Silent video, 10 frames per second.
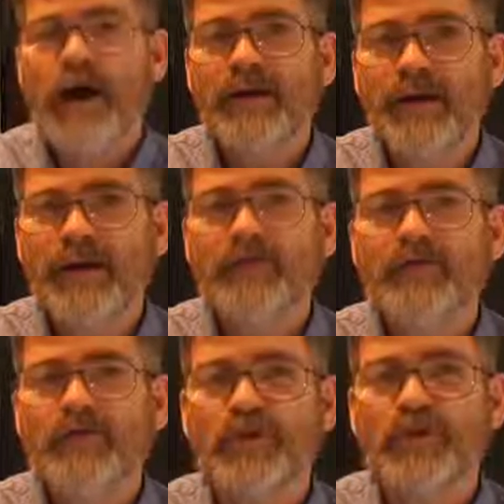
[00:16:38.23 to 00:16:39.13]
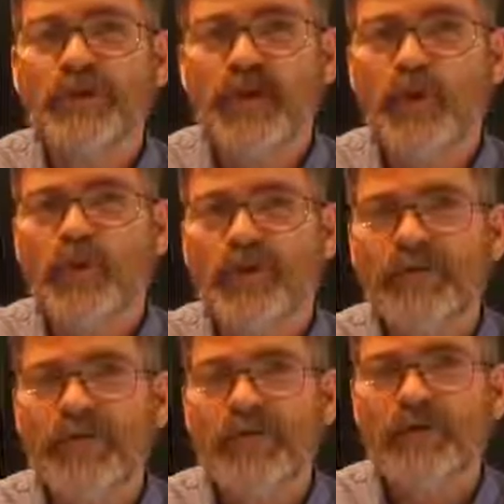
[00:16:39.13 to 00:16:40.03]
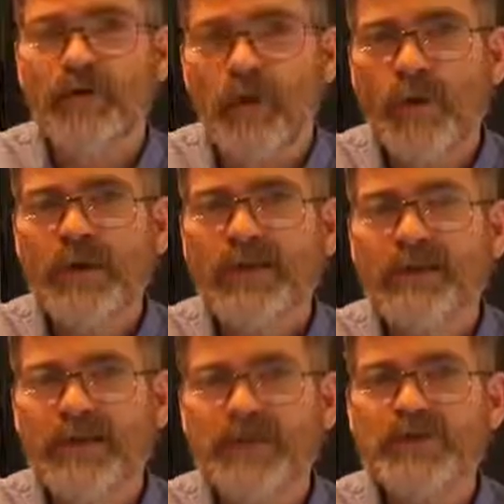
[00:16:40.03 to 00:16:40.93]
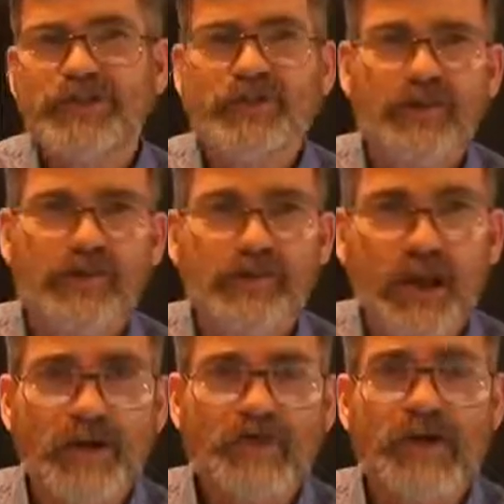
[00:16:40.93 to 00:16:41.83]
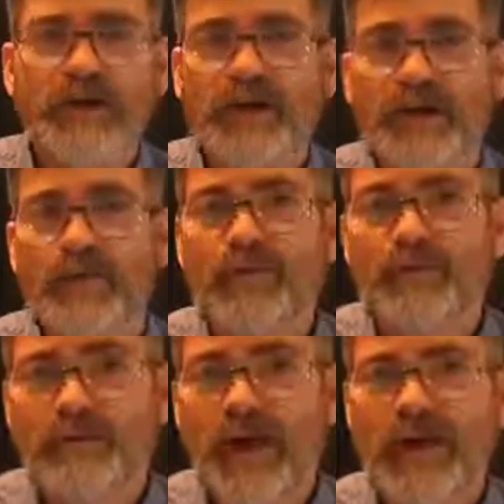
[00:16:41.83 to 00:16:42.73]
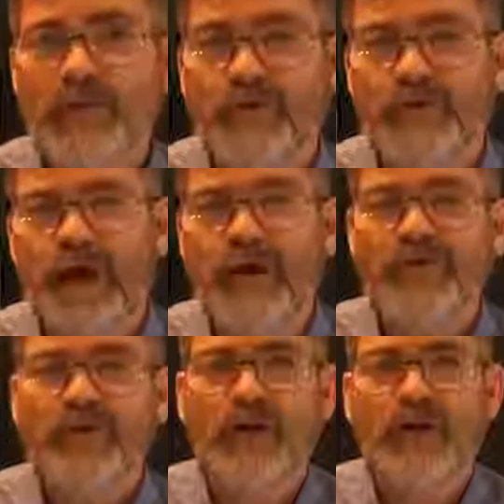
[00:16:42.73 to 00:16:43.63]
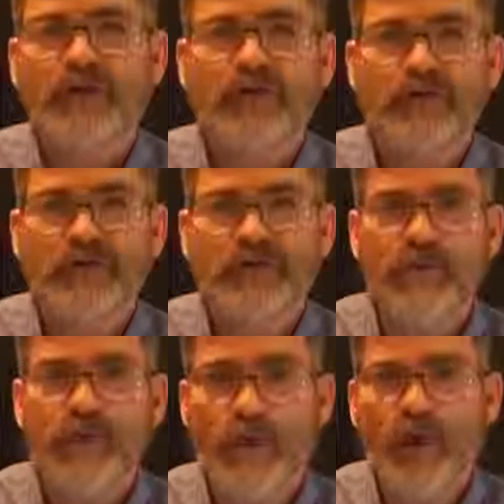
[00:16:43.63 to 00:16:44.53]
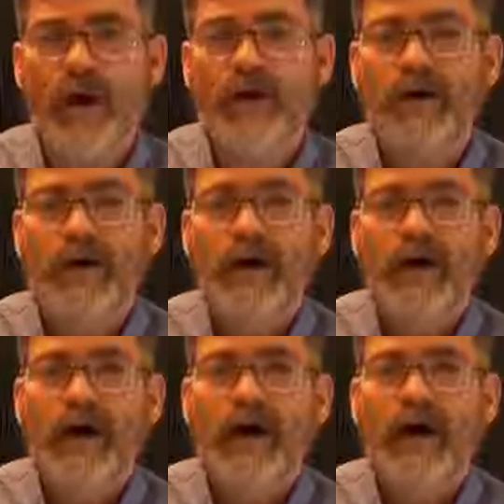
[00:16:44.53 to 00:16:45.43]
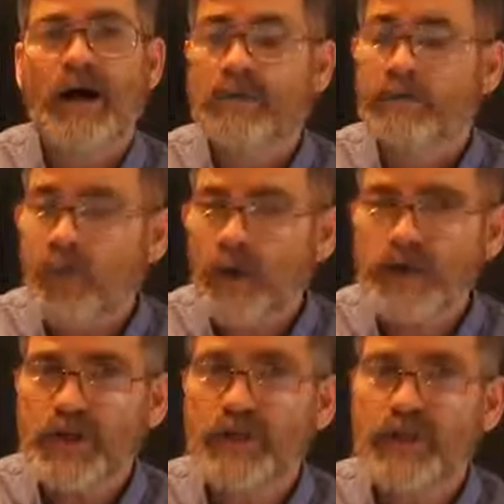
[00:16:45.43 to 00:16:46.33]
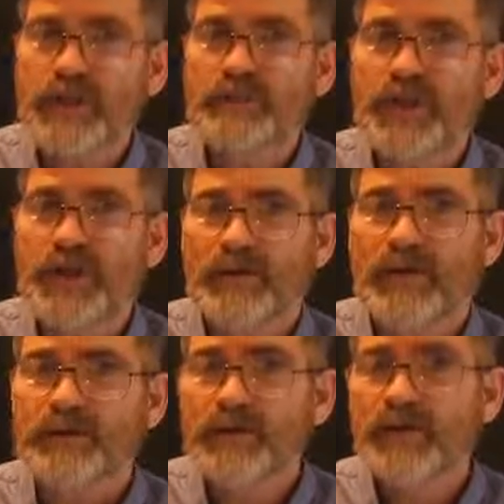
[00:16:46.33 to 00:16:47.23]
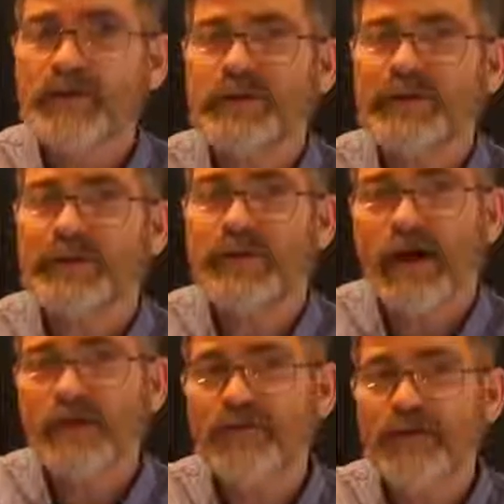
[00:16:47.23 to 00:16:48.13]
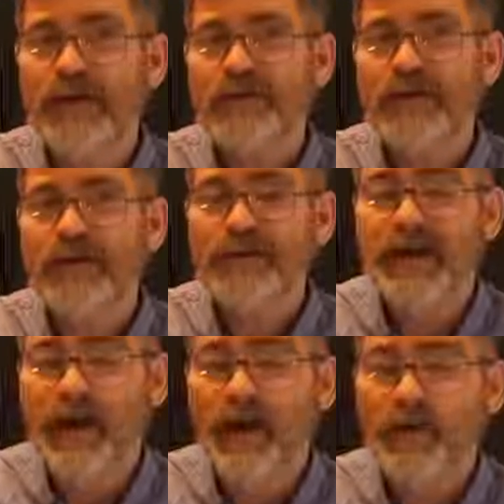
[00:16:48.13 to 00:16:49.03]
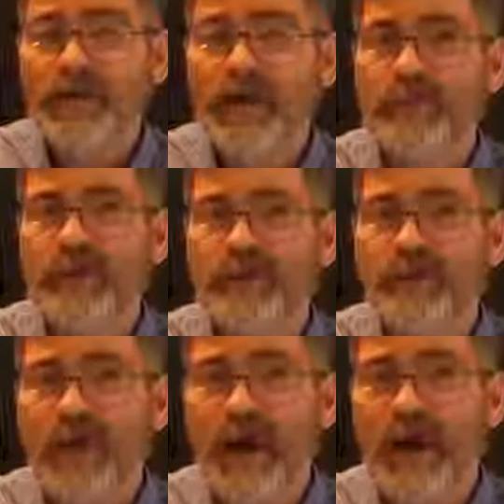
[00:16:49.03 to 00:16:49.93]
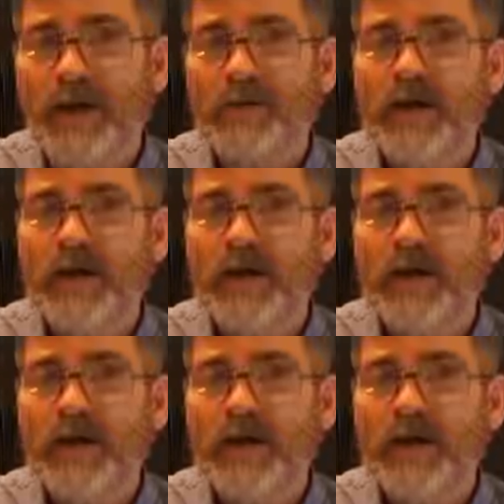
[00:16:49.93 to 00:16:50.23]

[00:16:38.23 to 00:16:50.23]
him to deal with the growing tensions in his country, that he was afraid it was about to turn into a civil war. Unfortunately, President Putin did not step in to help him in time,